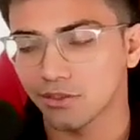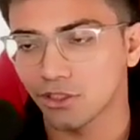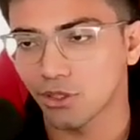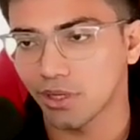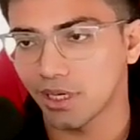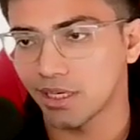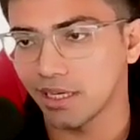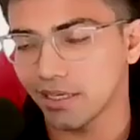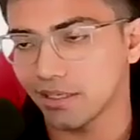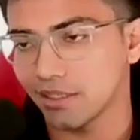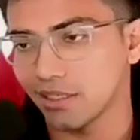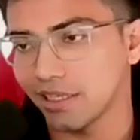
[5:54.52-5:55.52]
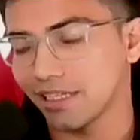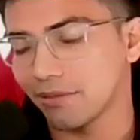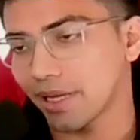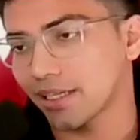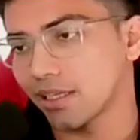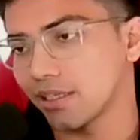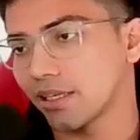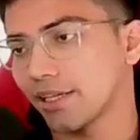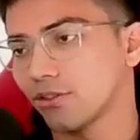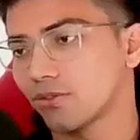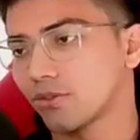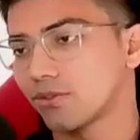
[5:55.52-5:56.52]
So early in my career, I
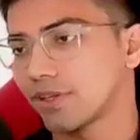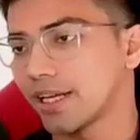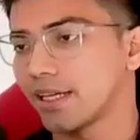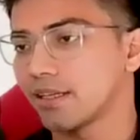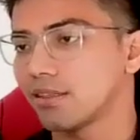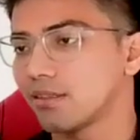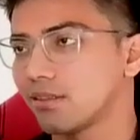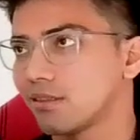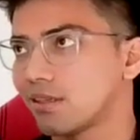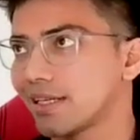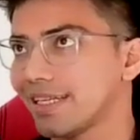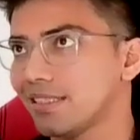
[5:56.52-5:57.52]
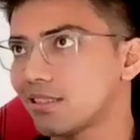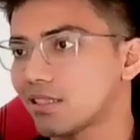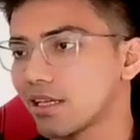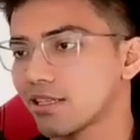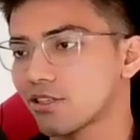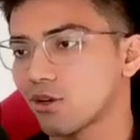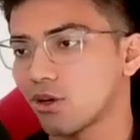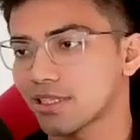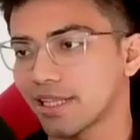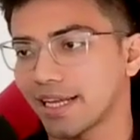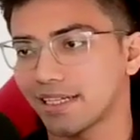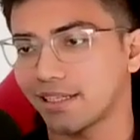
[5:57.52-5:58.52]
used to treat sales
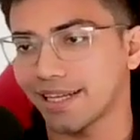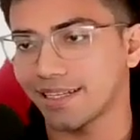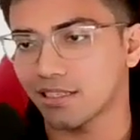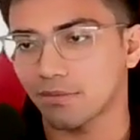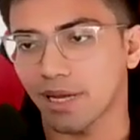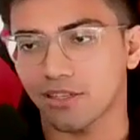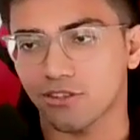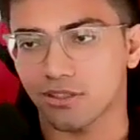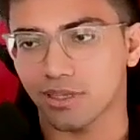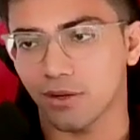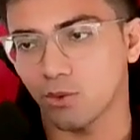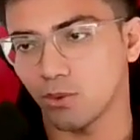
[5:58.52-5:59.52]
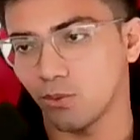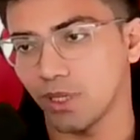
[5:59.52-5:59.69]
calls like tennis matches. I would